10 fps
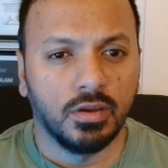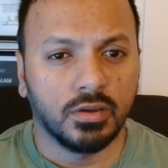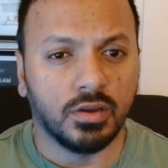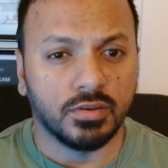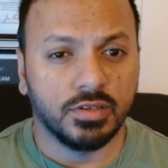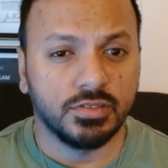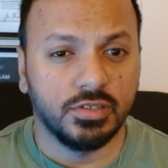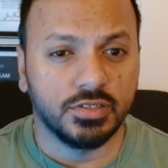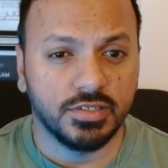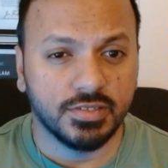
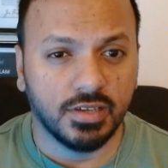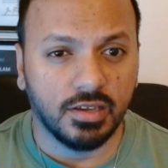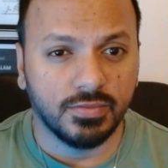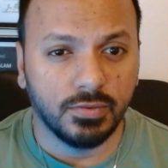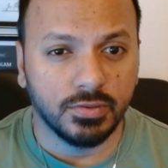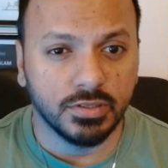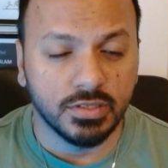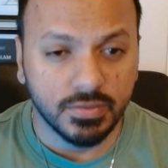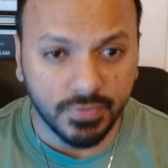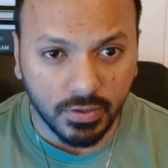Congratulations guys for reaching
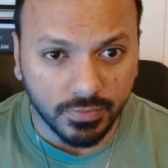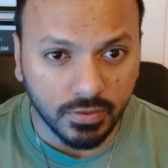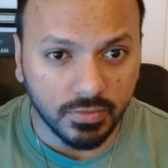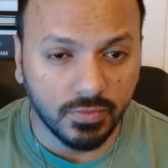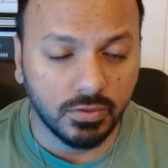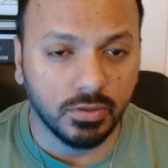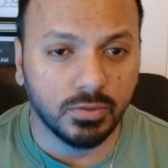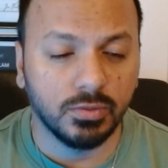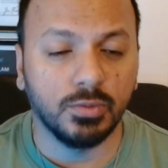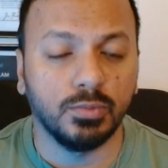this far of this video.
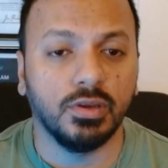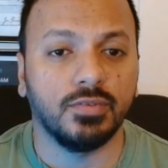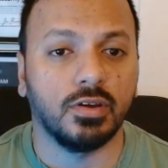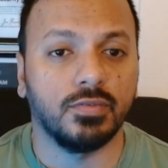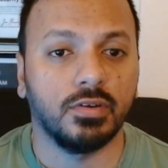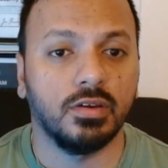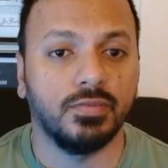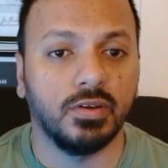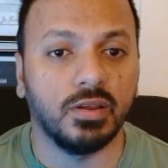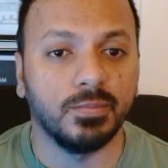Today we have covered a
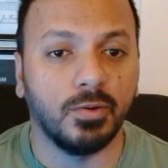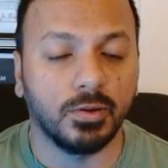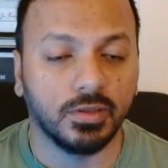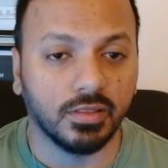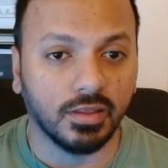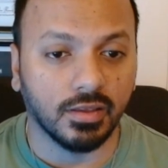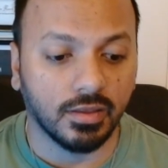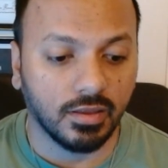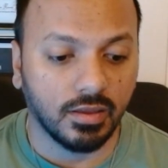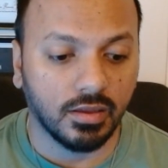very important
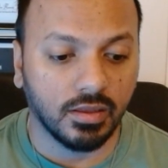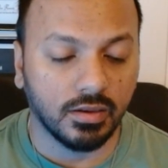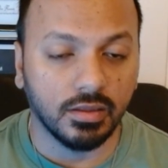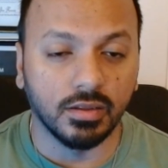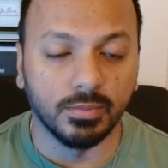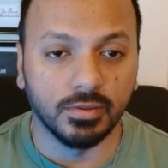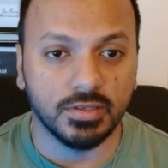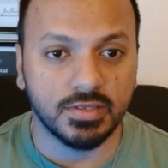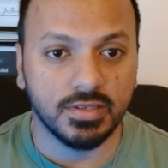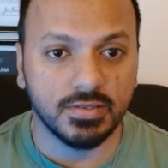thing uh, in
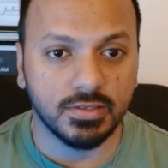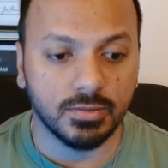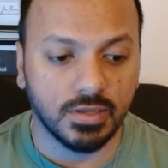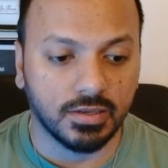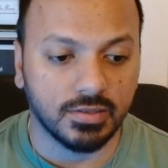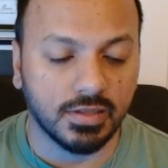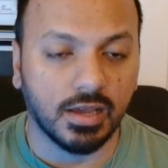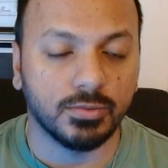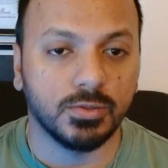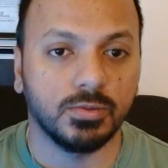AWS EC2 that is
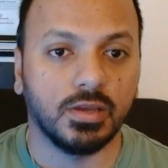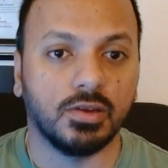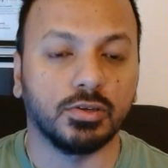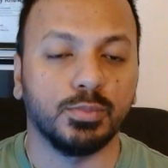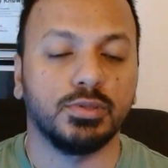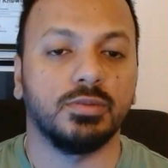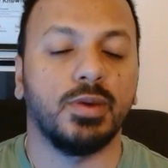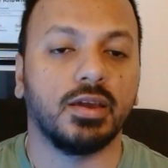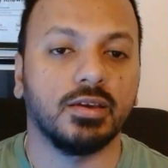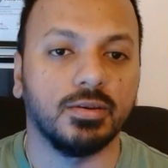how to do an automated
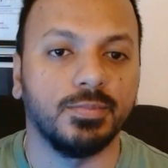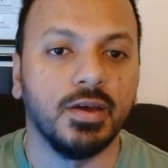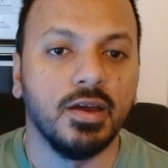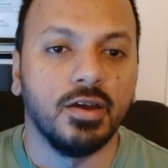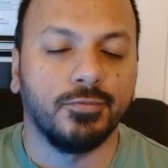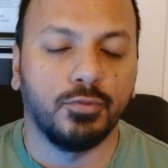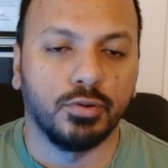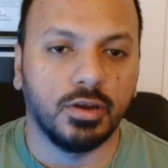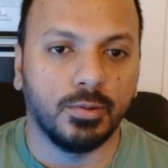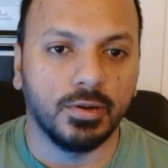backup
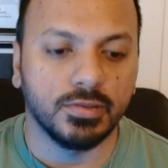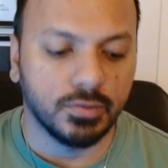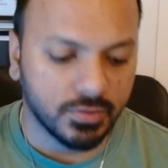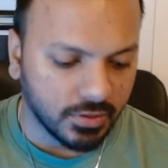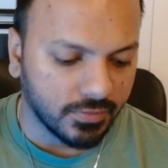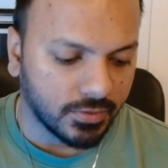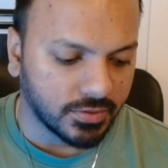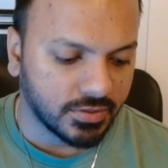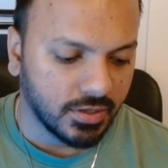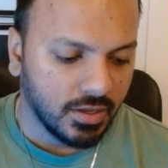for our EC2
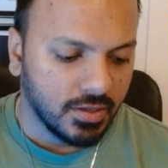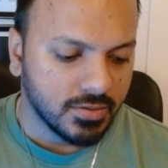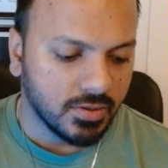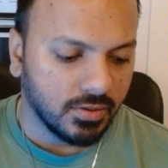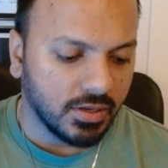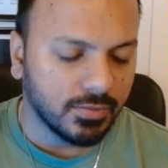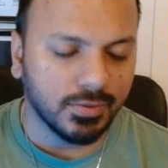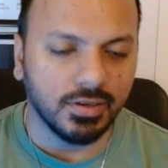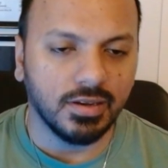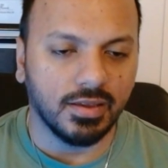servers. So it
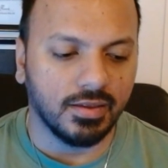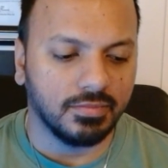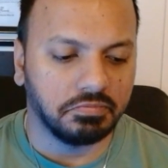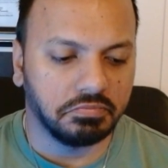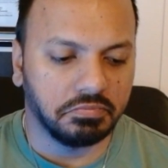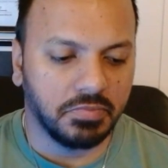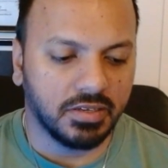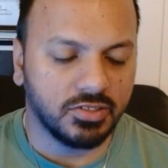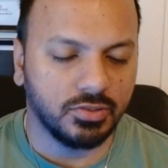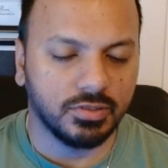will uh,
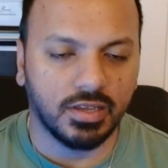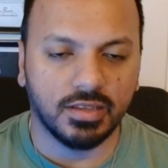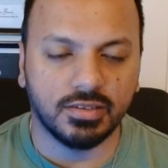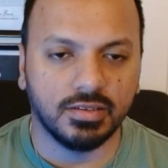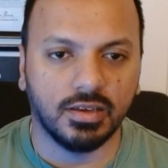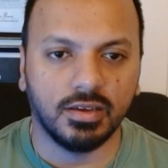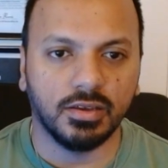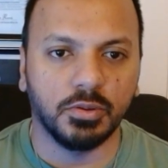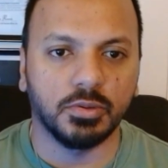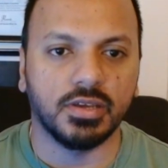make sure that uh,
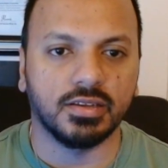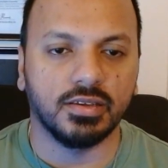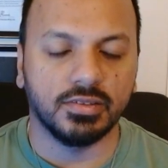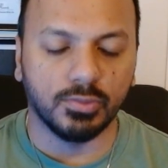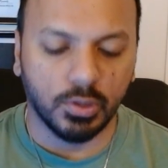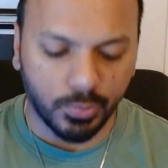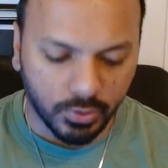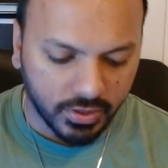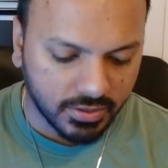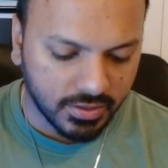your data is well
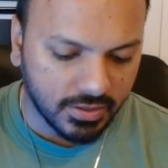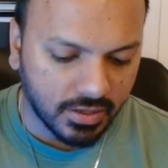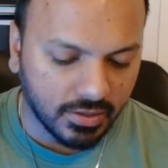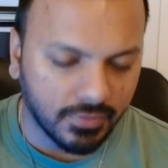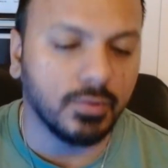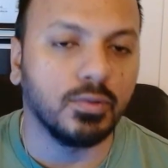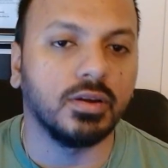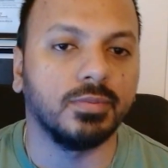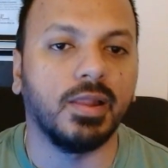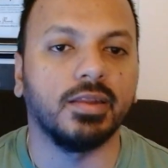protected. And if you
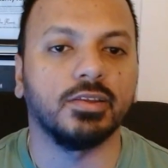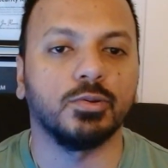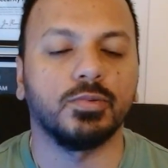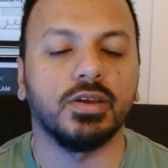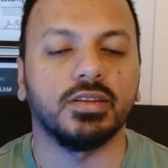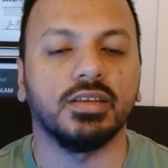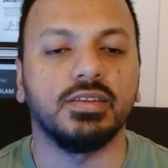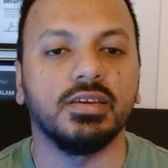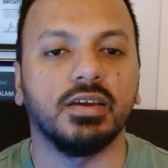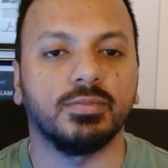are planning to create a
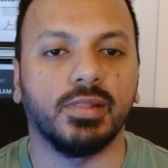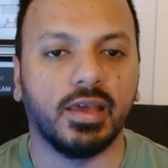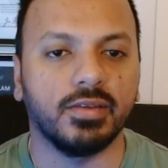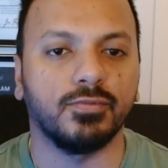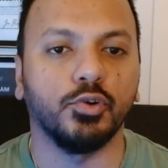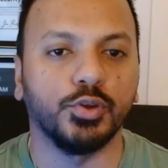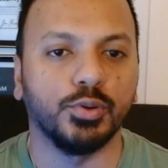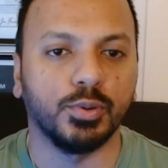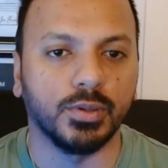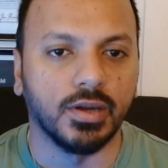DR plan for
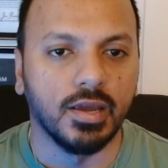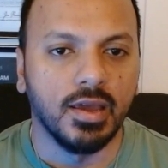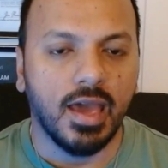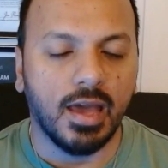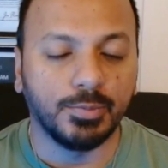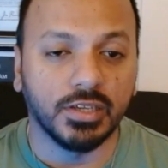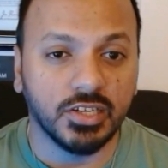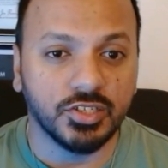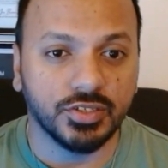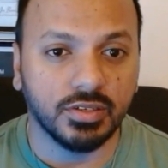your
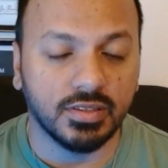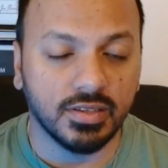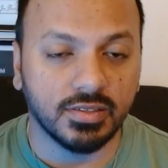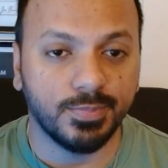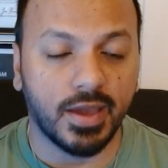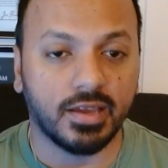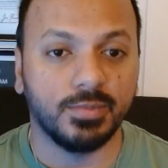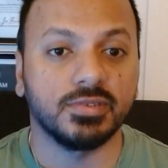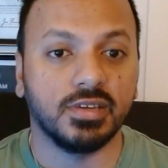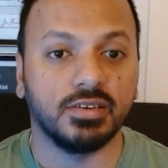application, this
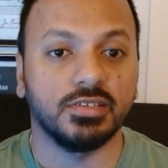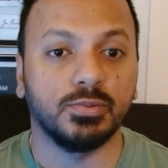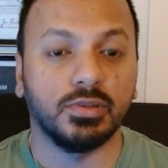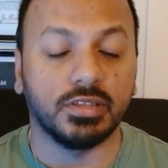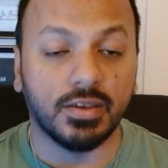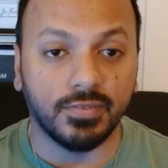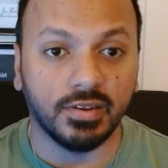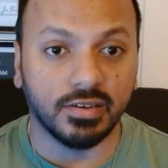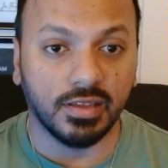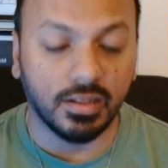backup strategy will
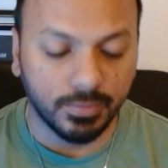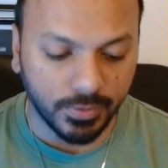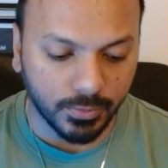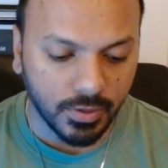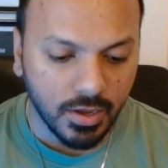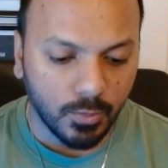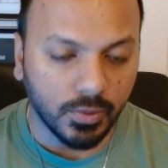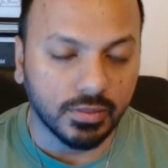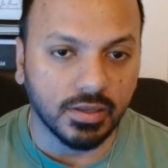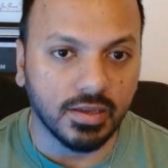definitely help you
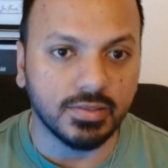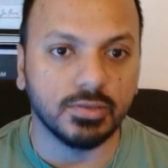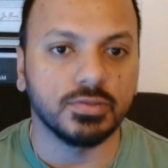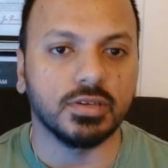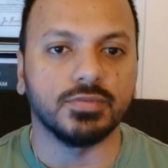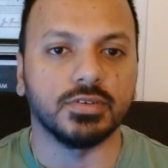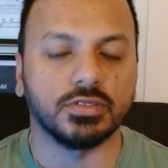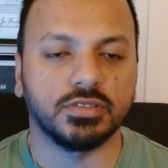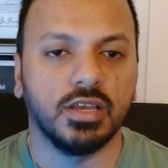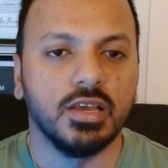with uh, EC2
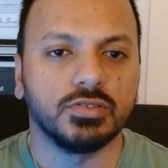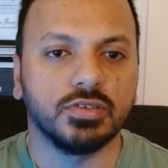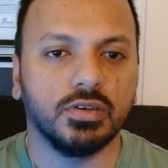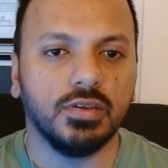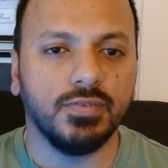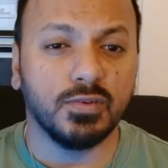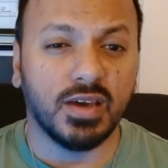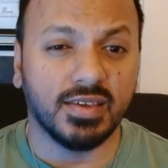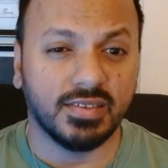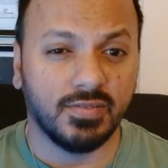servers. So if you
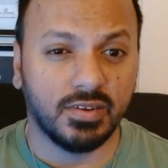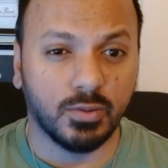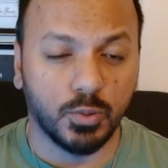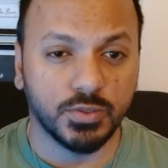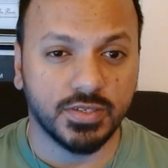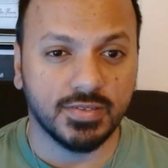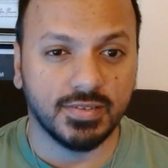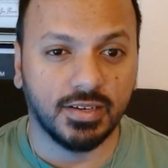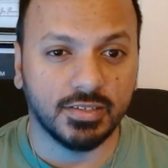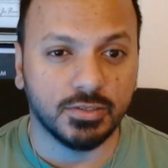guys have any
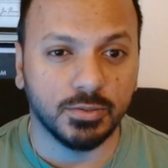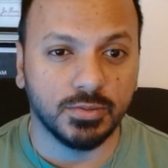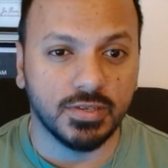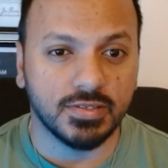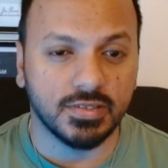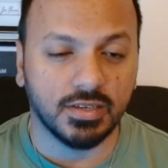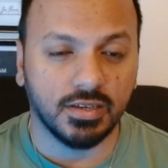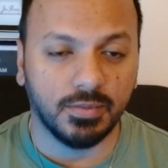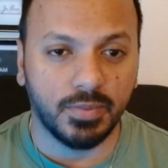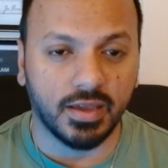questions related to this
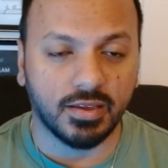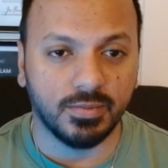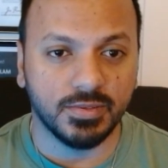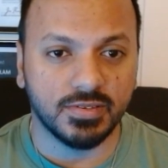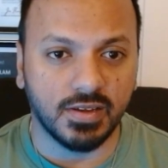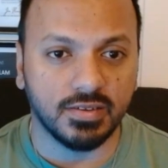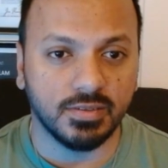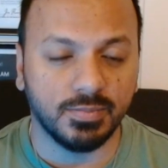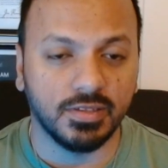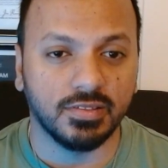uh, backup
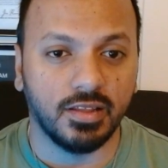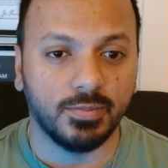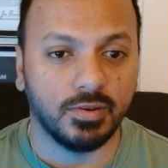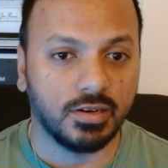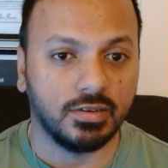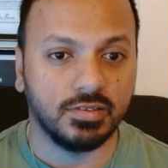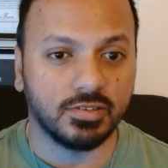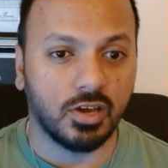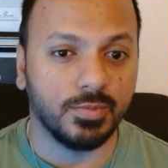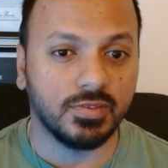strategy, please let me know under
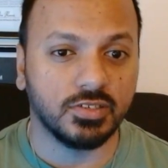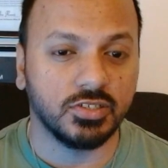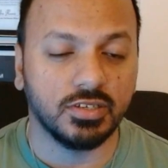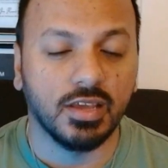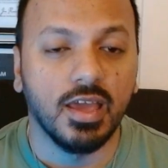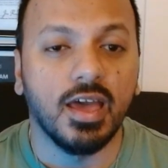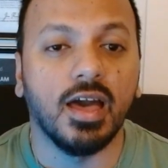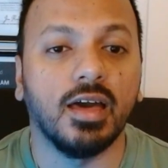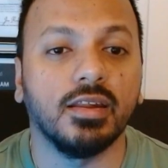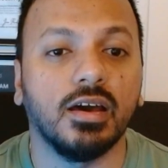this comment section
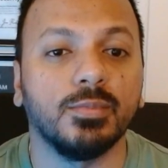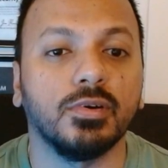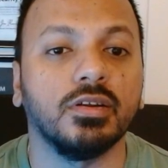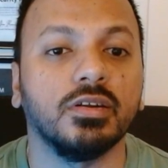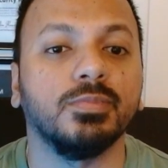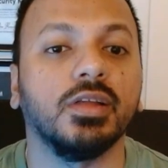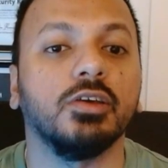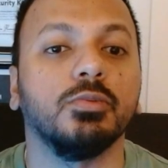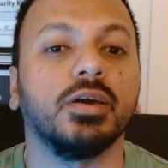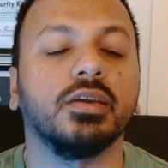and I'm gonna
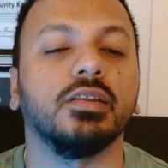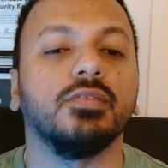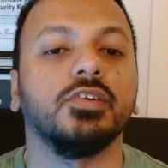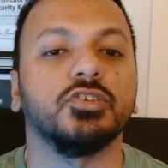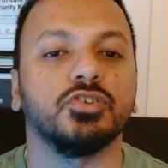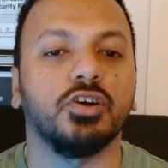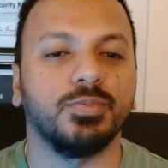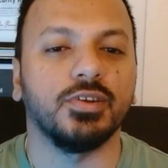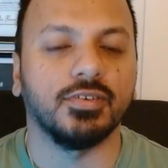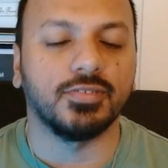reply you back in a very short
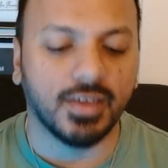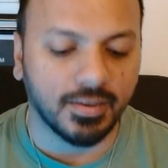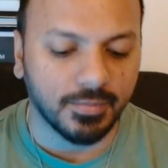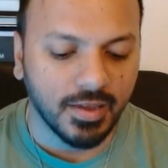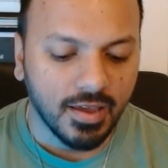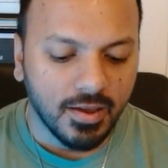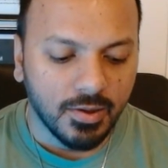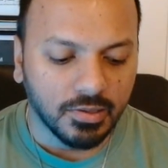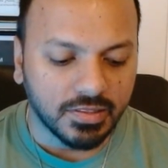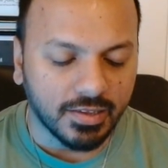period of time.
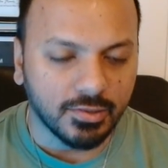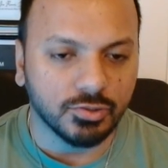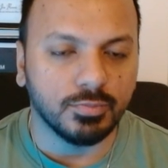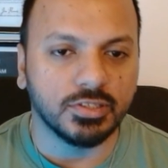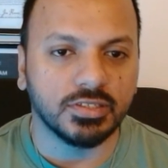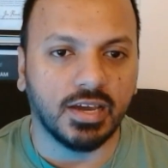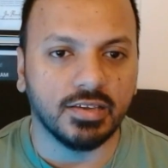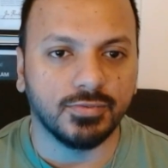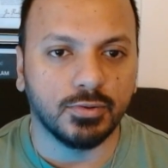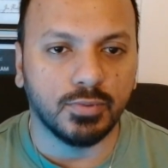Well, thank you so much
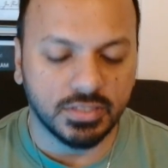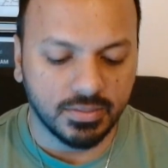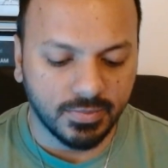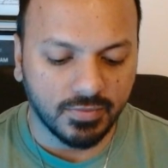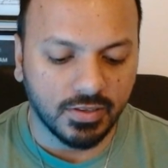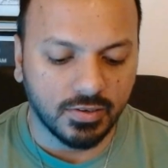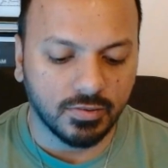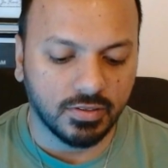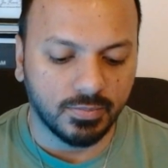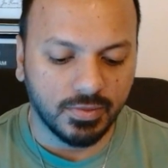guys for watching my
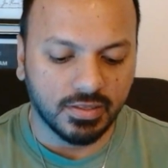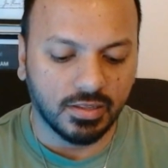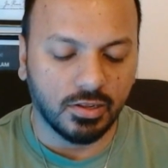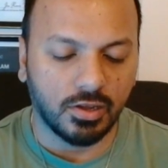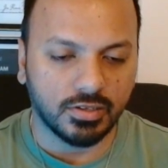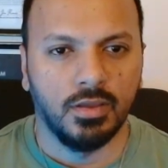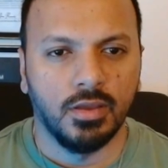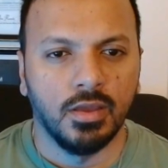videos. It means a lot.